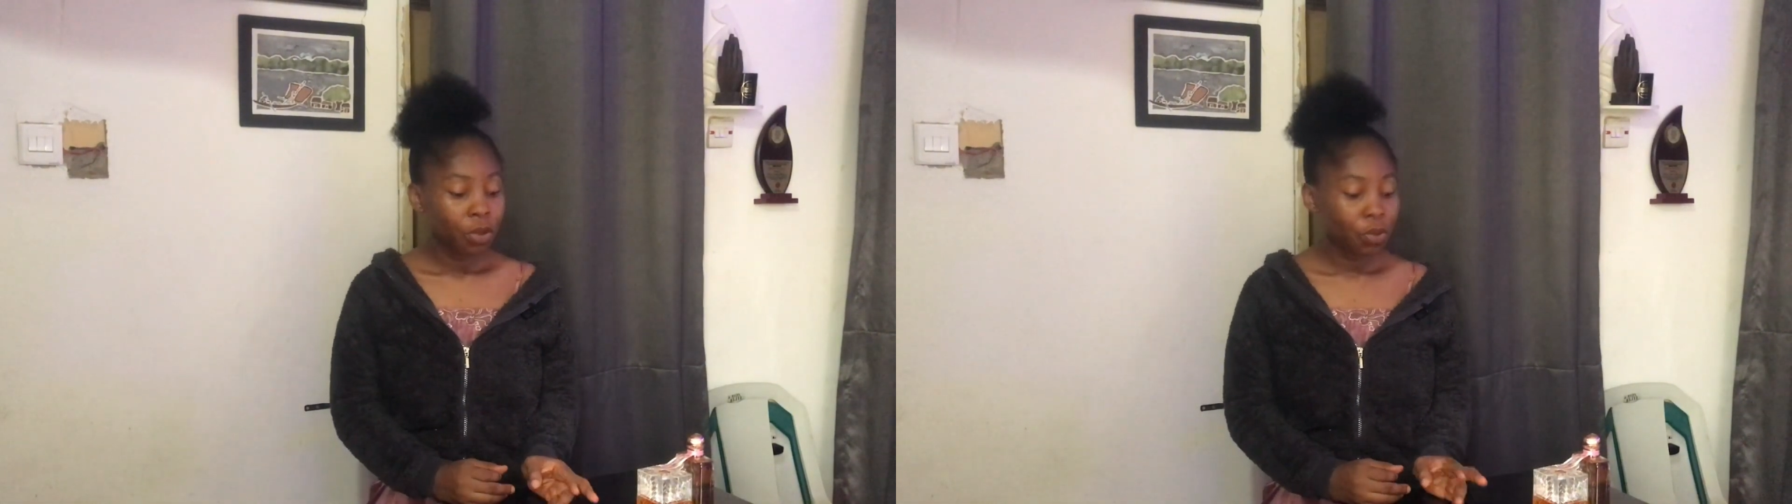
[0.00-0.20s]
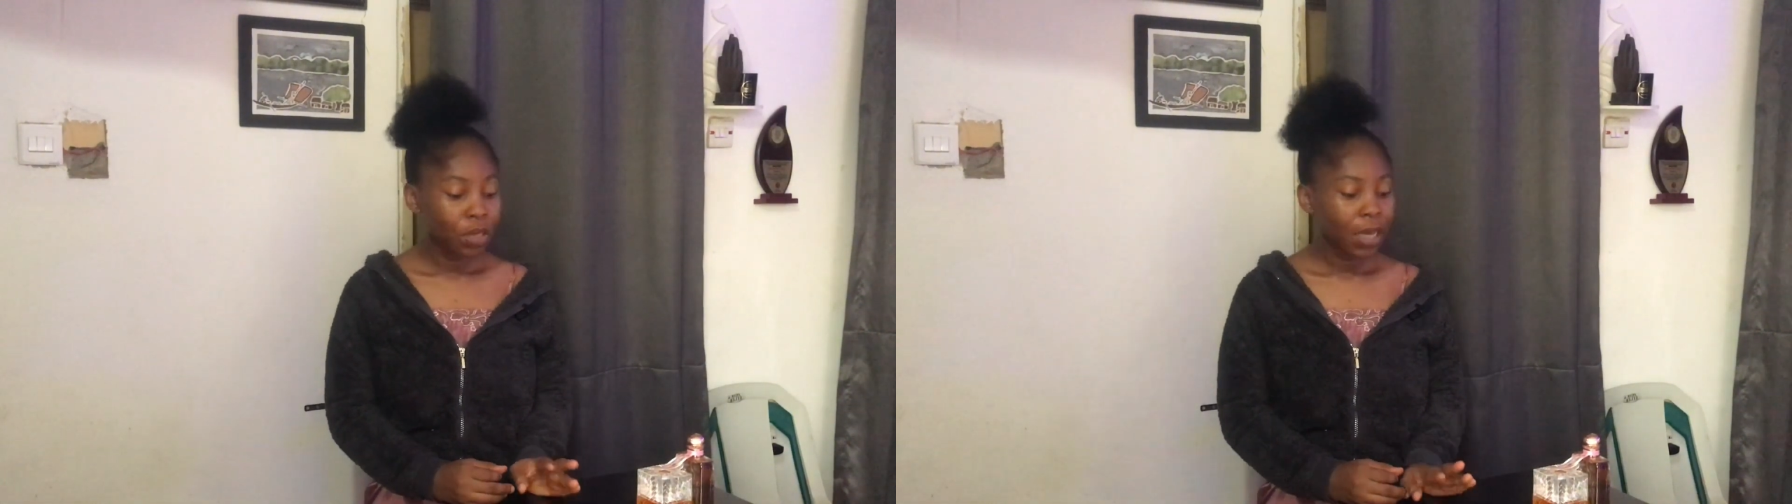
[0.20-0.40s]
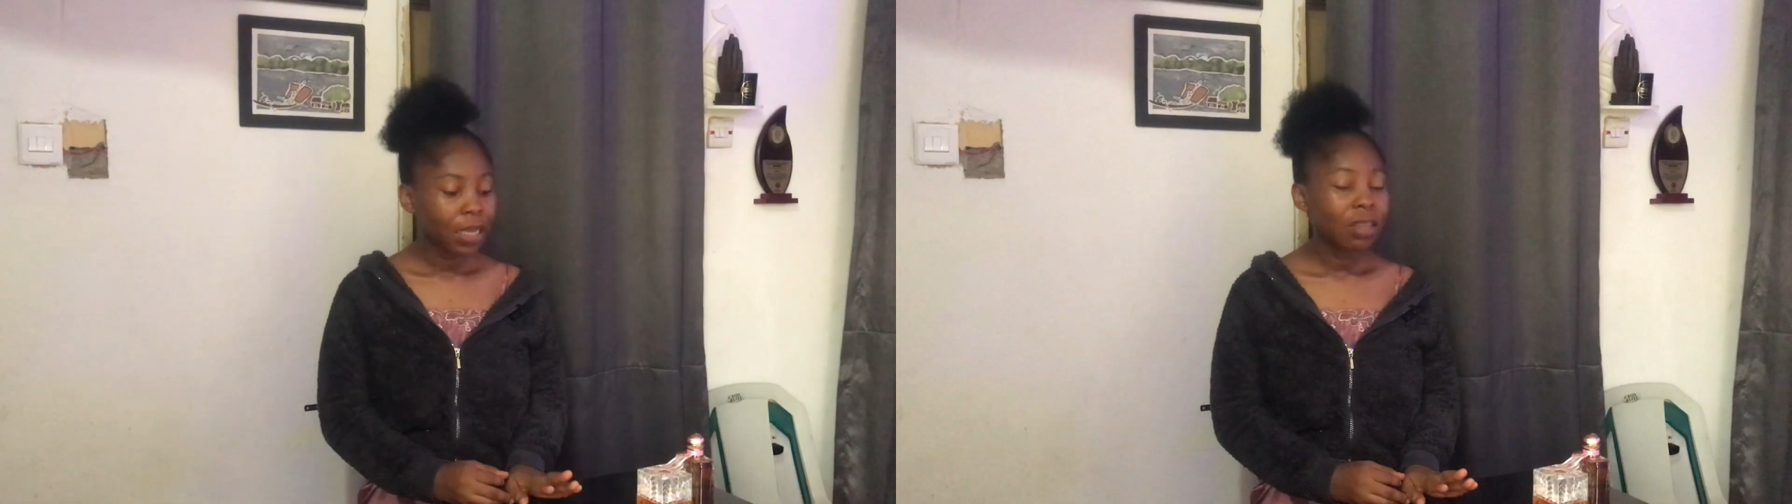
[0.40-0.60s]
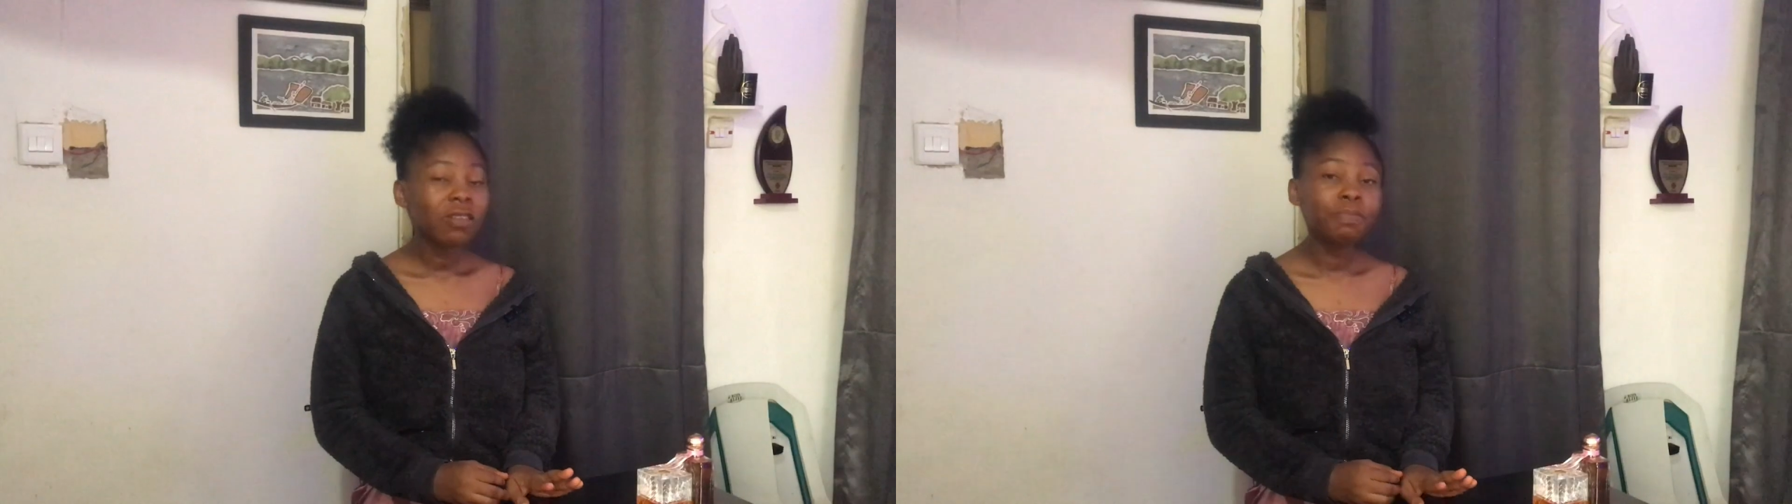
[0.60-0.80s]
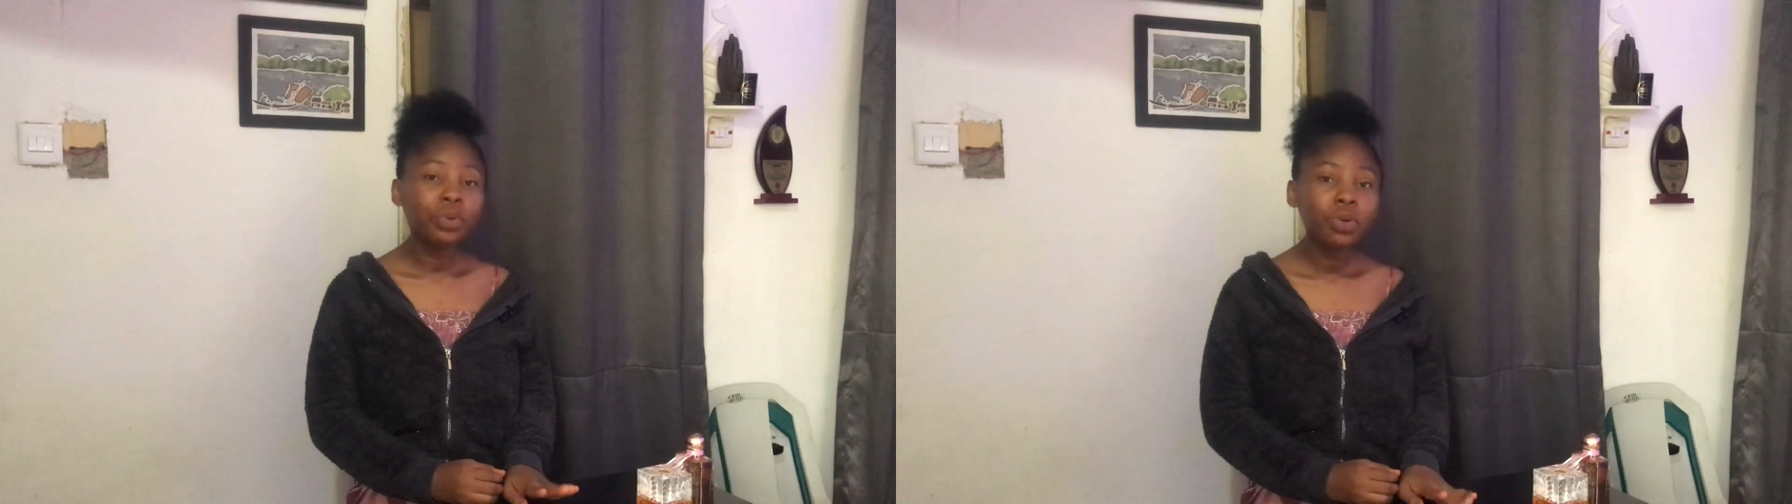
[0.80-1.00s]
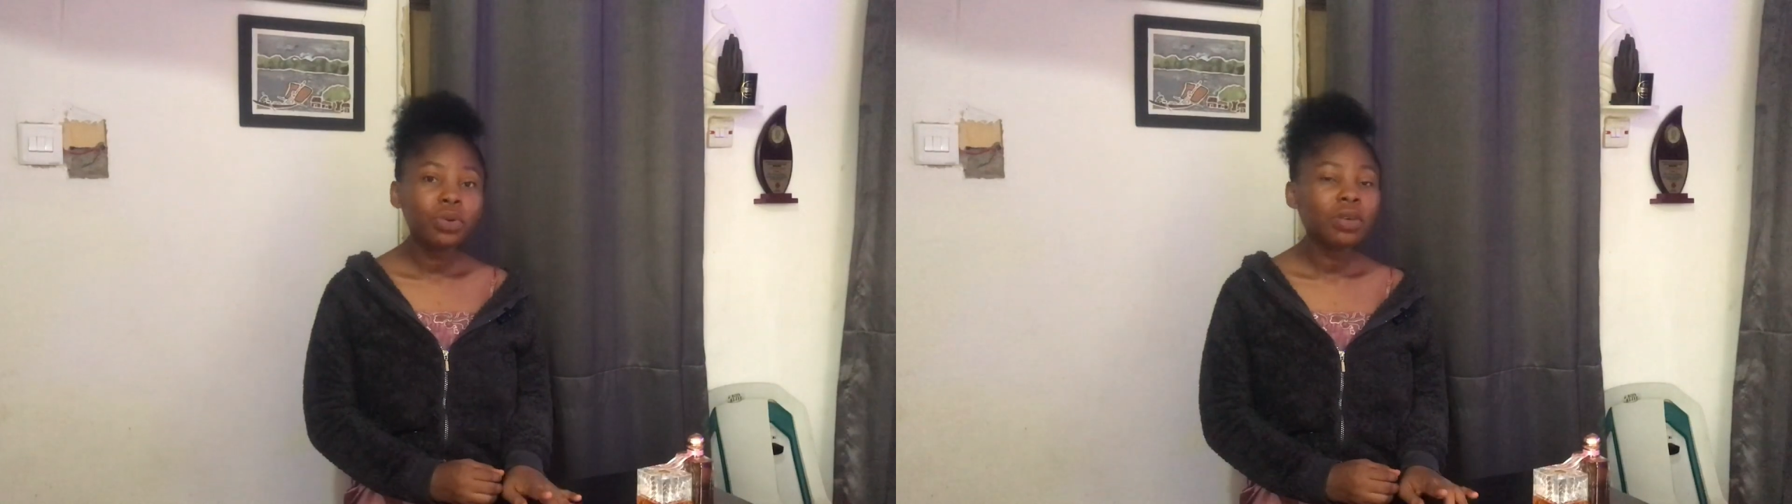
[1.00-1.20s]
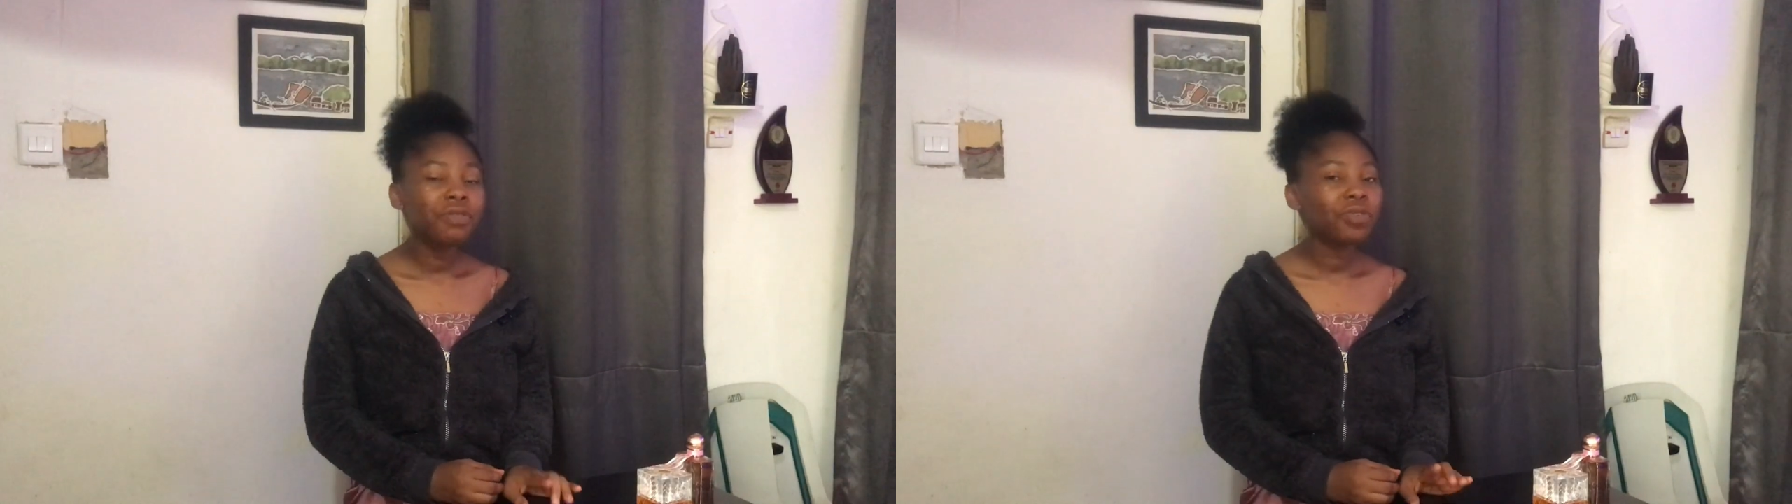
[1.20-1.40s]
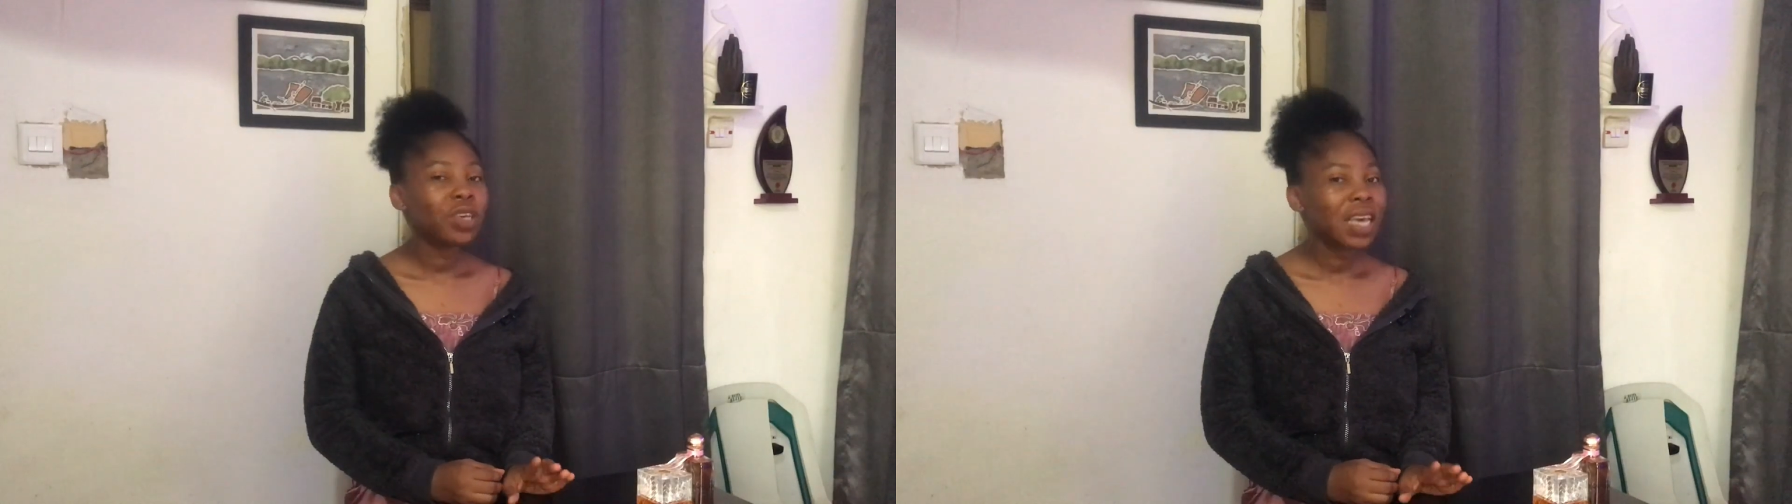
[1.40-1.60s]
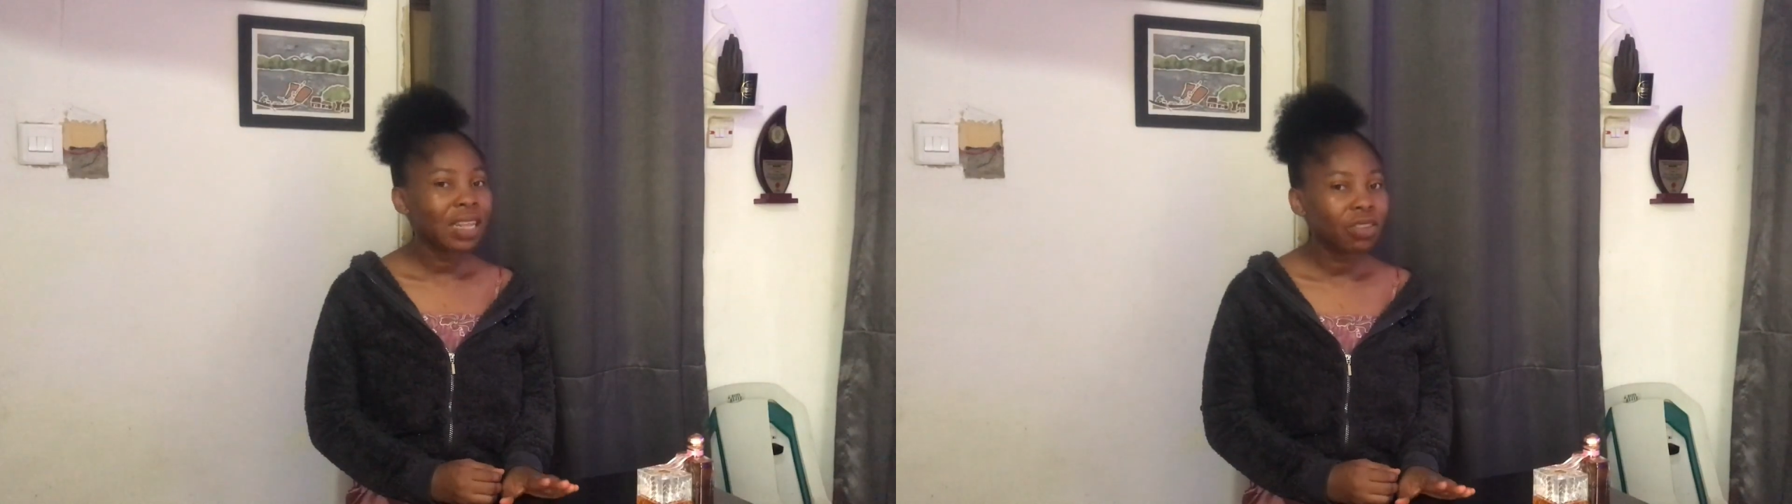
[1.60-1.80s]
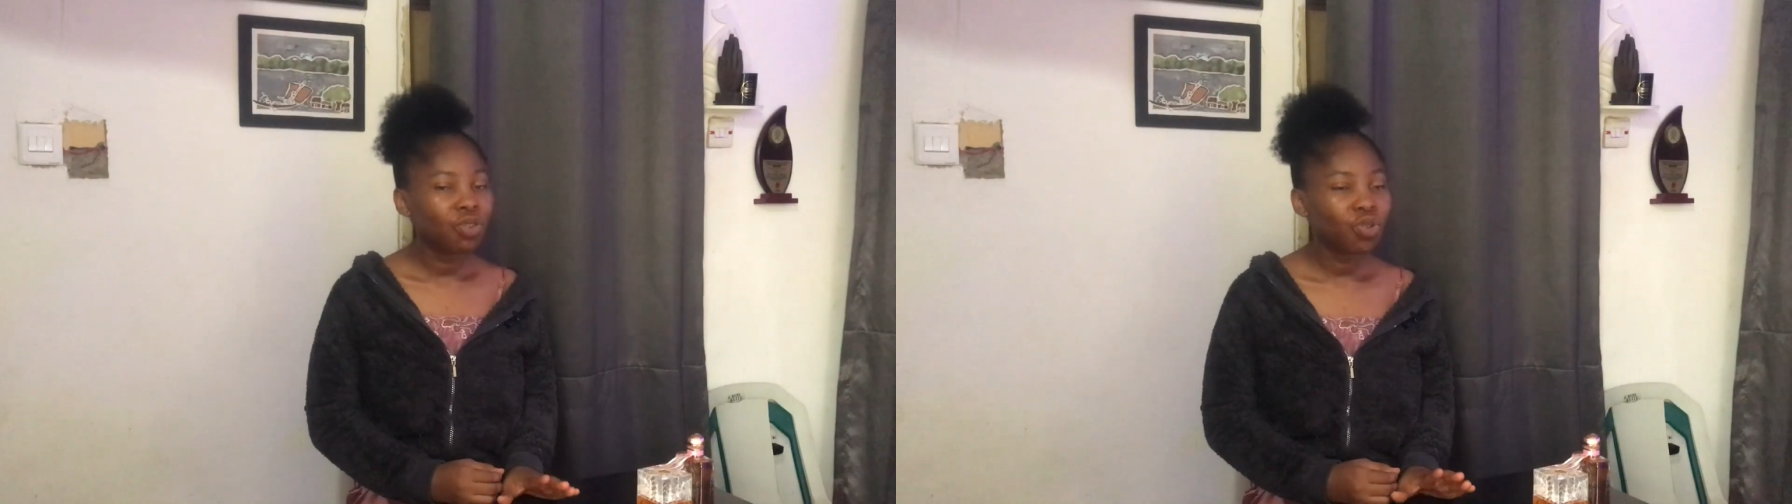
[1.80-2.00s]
Okay, this book, if you get it,